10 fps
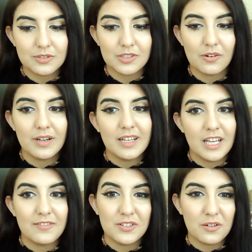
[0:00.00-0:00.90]
So
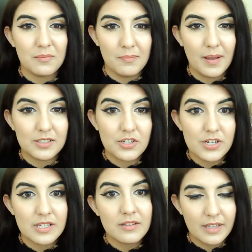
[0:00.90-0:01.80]
if you don't
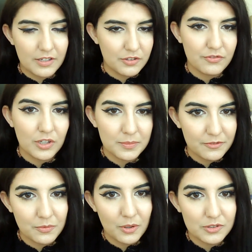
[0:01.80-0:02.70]
mention that you follow me
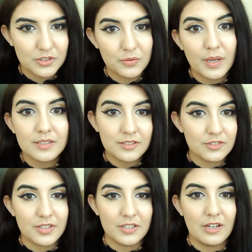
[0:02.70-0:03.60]
from Wall Street
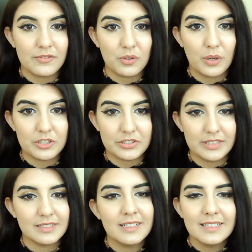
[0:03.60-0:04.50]
Oasis or that you have a
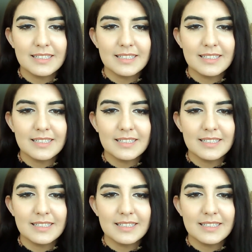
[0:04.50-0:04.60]
question,